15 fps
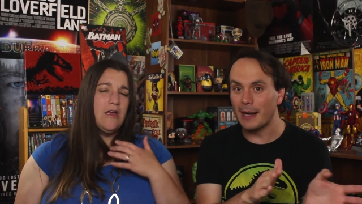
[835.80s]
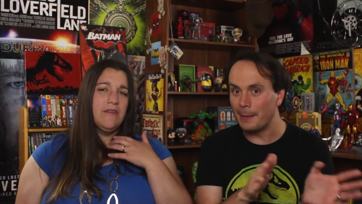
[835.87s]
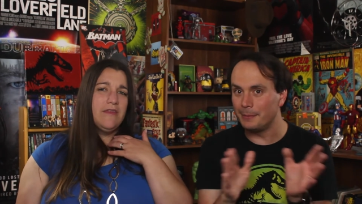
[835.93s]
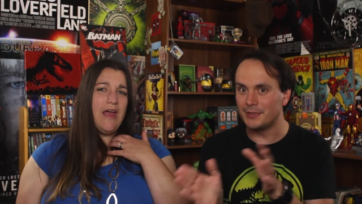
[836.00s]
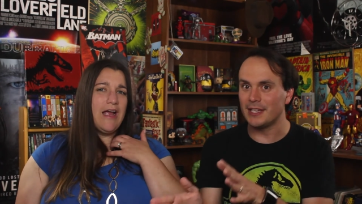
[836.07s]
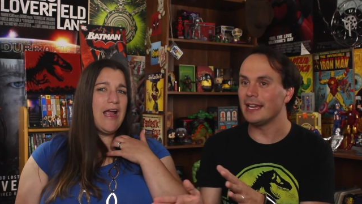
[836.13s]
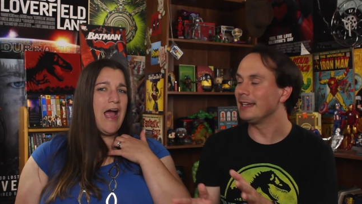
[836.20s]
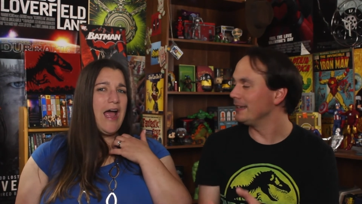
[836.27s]
Speaker 1: what
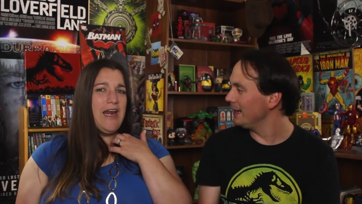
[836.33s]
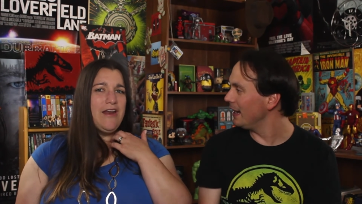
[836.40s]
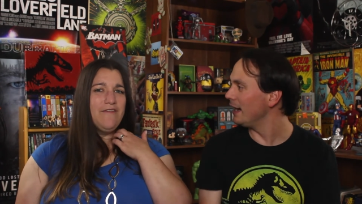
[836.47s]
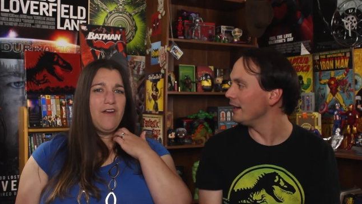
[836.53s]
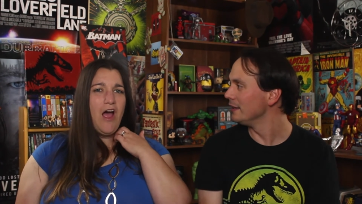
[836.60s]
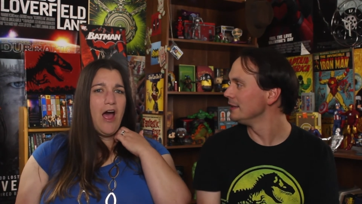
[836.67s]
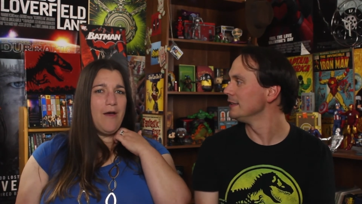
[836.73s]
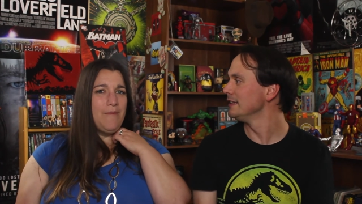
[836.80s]
I'm saying. That kind
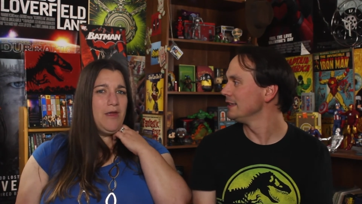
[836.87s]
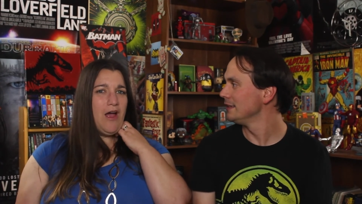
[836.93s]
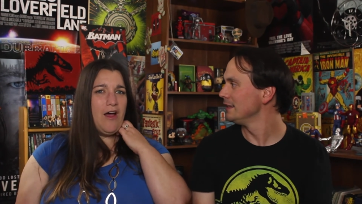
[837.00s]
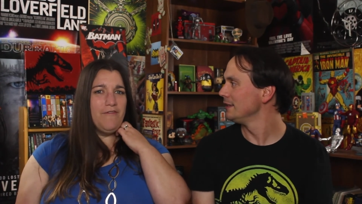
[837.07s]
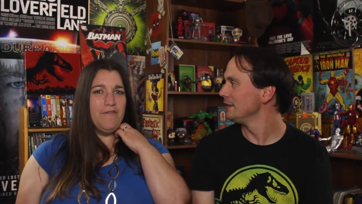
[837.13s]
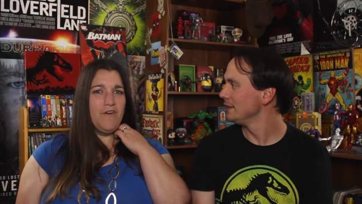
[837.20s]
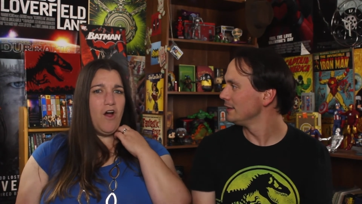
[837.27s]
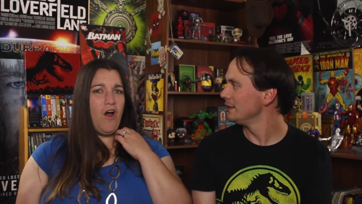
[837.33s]
of caught me
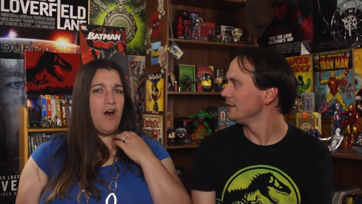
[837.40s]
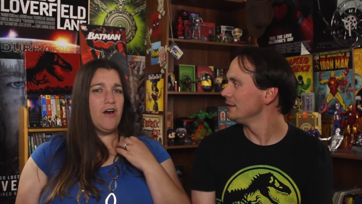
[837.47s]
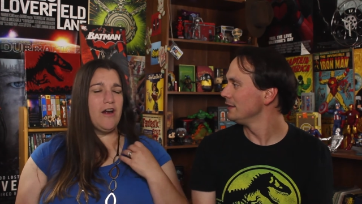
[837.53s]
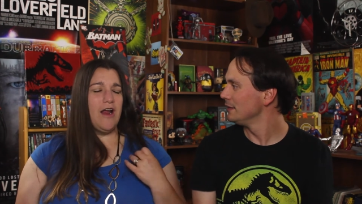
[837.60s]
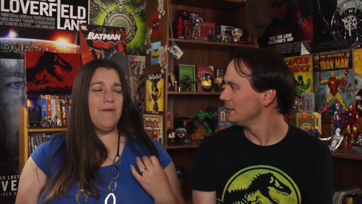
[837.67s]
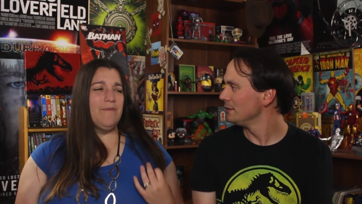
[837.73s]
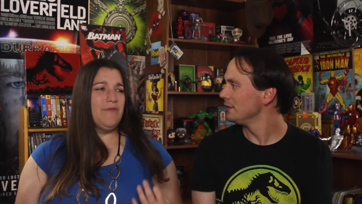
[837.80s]
off guard.